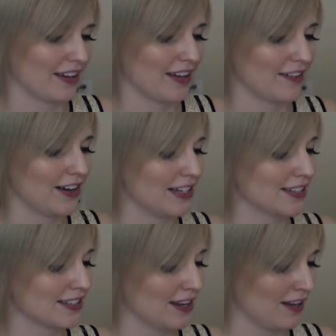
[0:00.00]
give
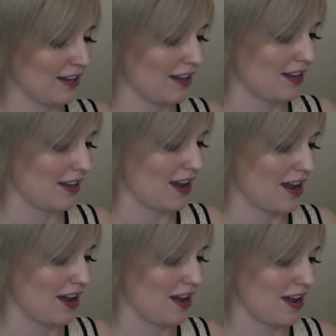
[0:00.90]
us a
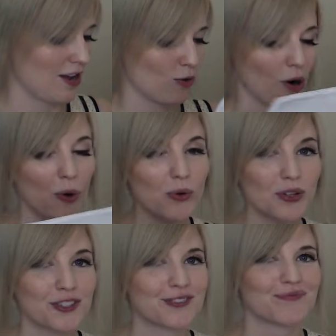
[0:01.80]

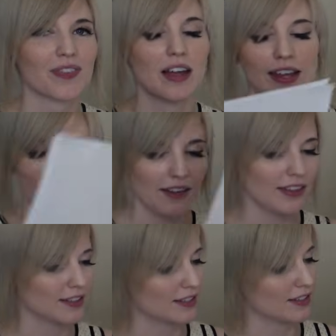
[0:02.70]
quote. Again,
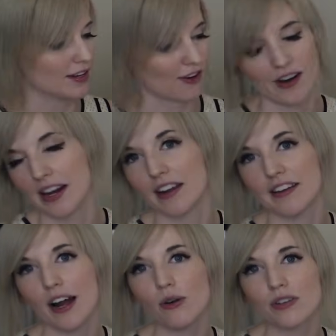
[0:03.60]
this is on your
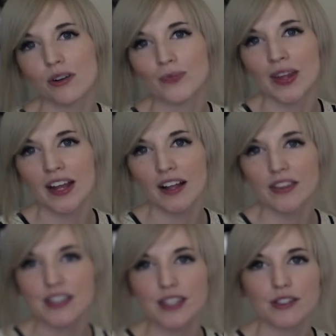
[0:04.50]
handout. And
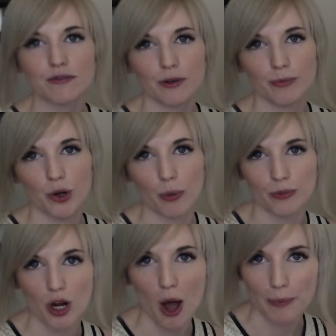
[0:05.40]
this is from Noam
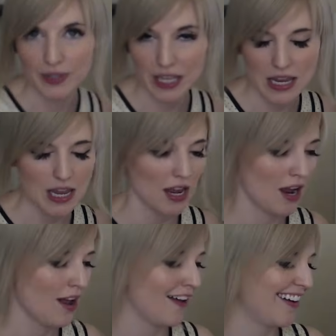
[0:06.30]
Chomsky.
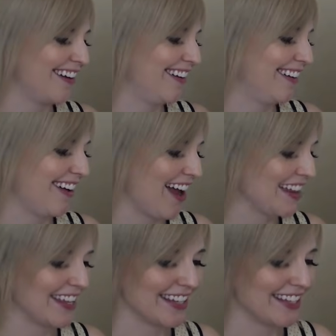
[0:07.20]
I
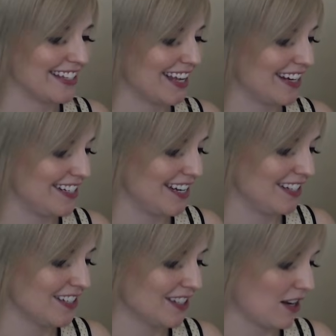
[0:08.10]
think these
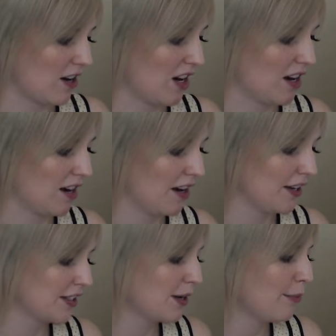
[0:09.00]
ideas are
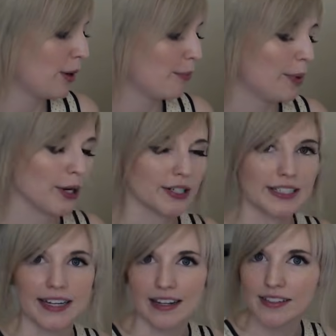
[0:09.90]
somewhat
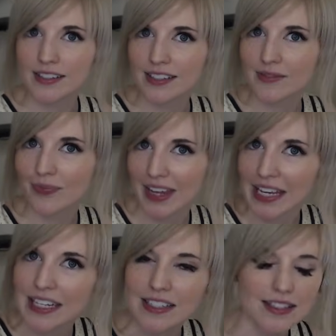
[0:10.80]
pertinent in
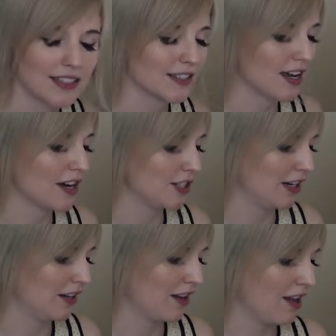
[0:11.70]
his
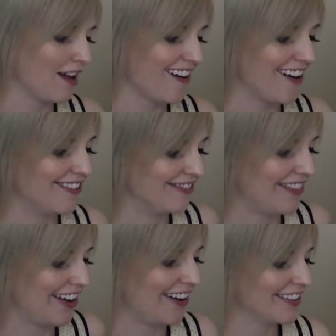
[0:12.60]
discussion
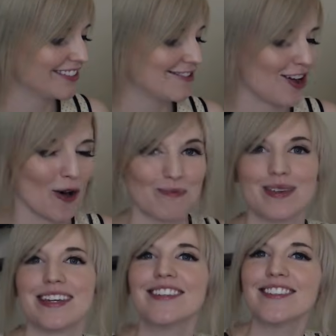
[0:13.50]
of
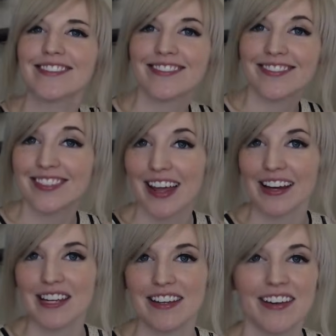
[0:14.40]
zombies that
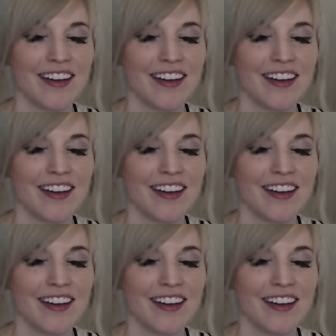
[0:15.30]
he